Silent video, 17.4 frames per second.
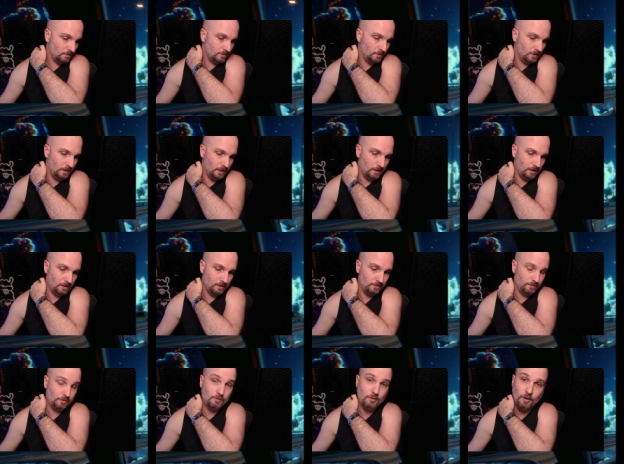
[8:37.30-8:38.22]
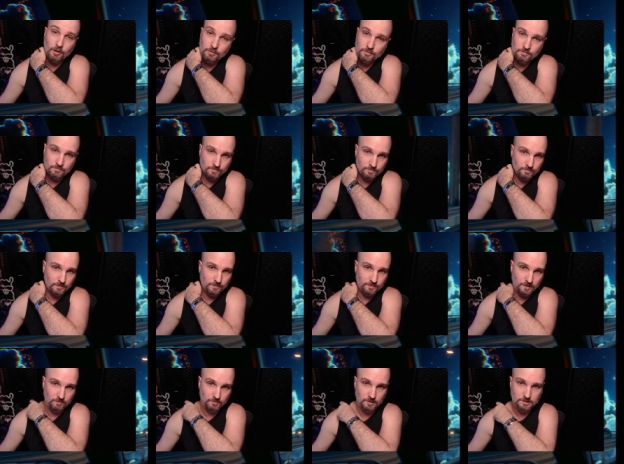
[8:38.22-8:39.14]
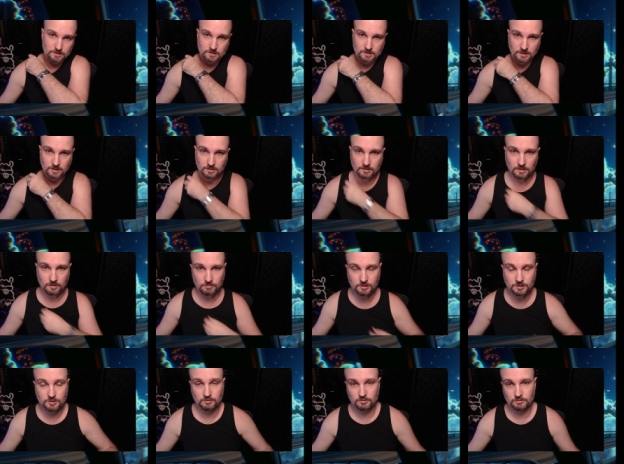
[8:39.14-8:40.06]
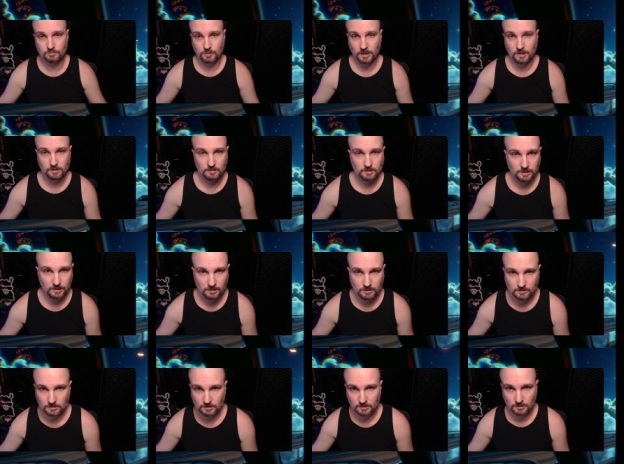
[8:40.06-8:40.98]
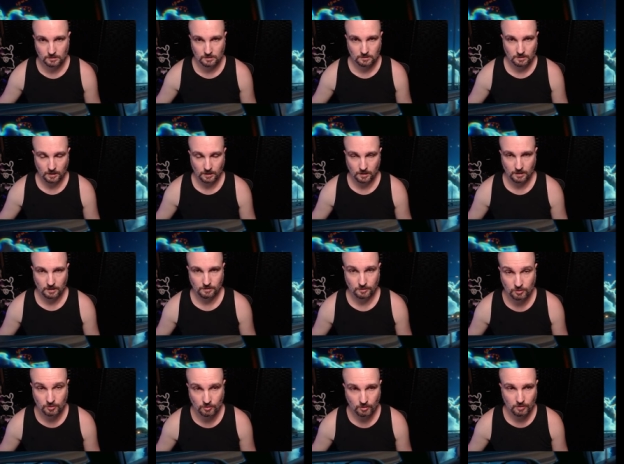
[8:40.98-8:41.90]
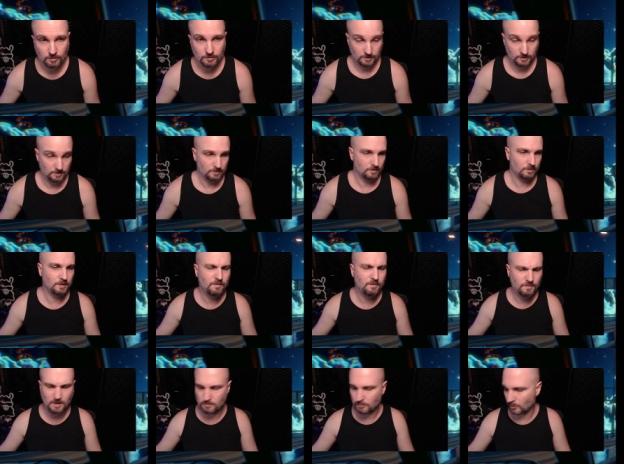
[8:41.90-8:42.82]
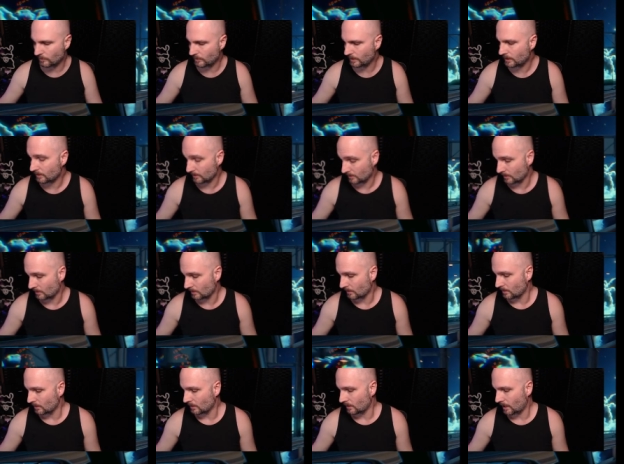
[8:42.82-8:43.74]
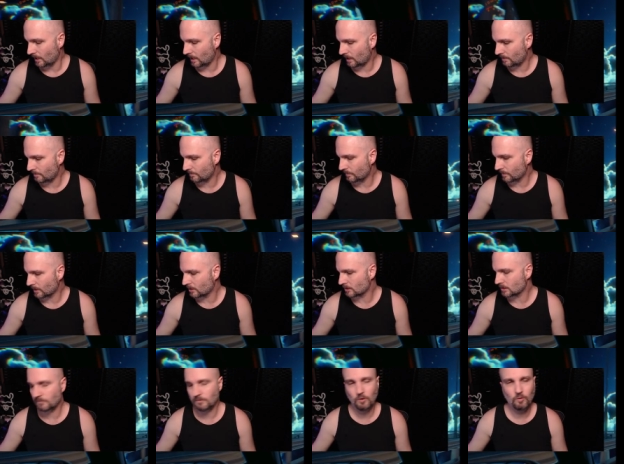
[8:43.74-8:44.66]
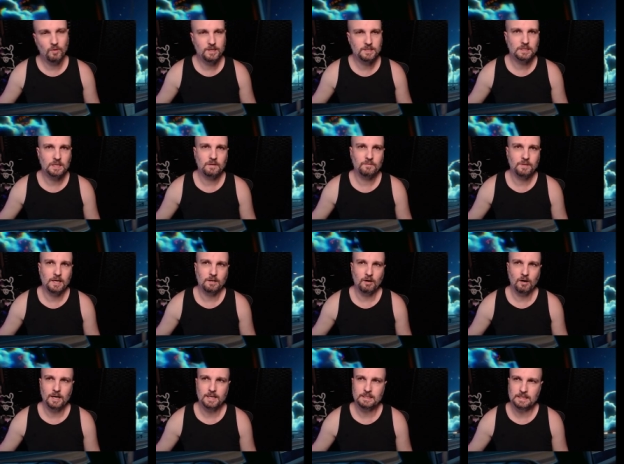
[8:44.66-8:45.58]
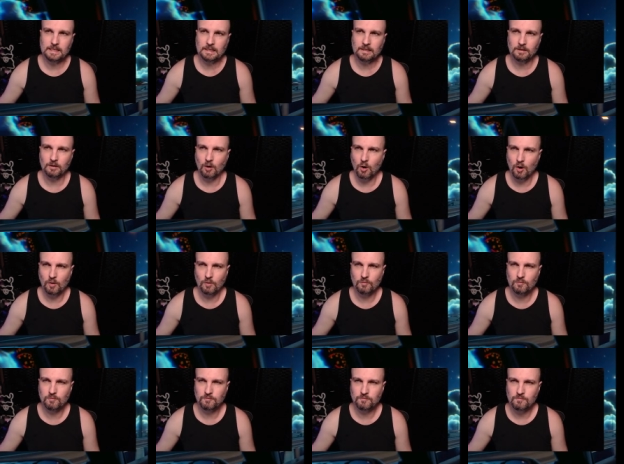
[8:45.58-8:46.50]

The Crow. If anyone's seen the original Brandon Lee, The Crow, love that movie. Because I've always loved that idea of